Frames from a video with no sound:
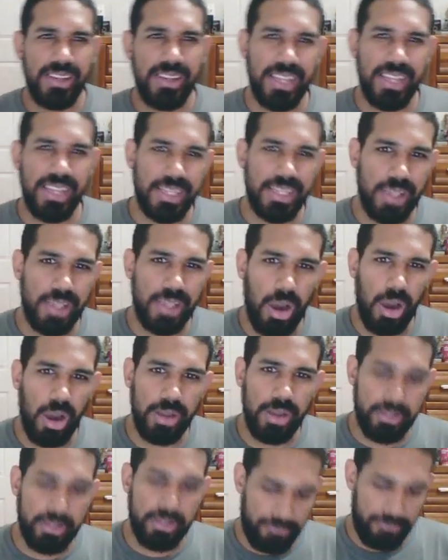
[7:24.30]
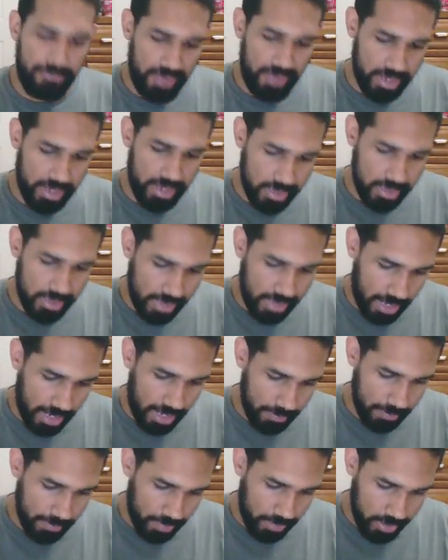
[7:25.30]
it's hard to fit in the
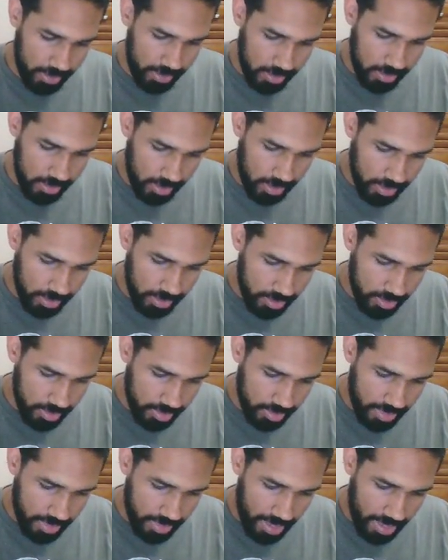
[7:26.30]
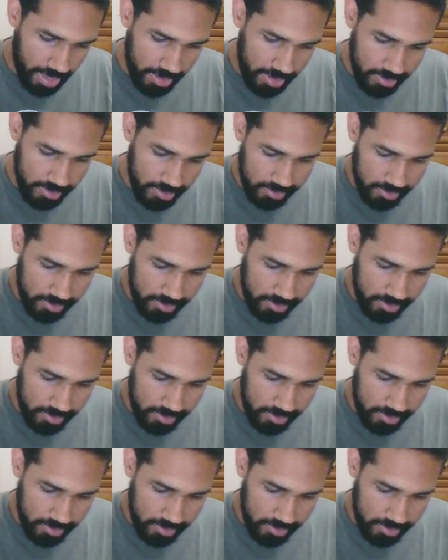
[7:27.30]
sand, but other than that, it's